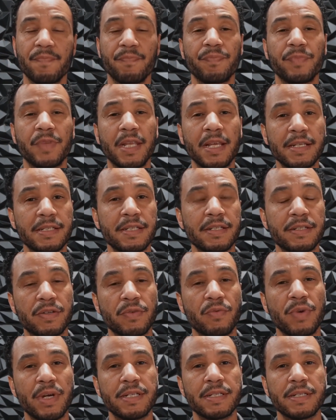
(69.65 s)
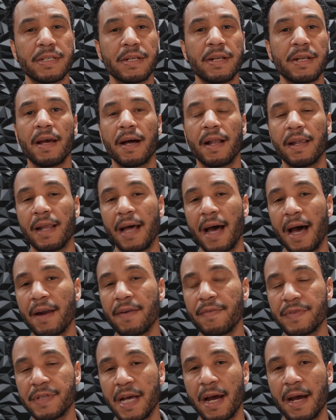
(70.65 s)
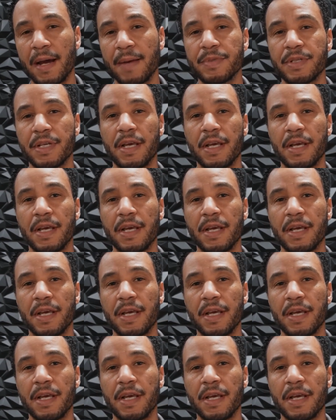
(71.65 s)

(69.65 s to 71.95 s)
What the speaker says: This is the reason a lot of times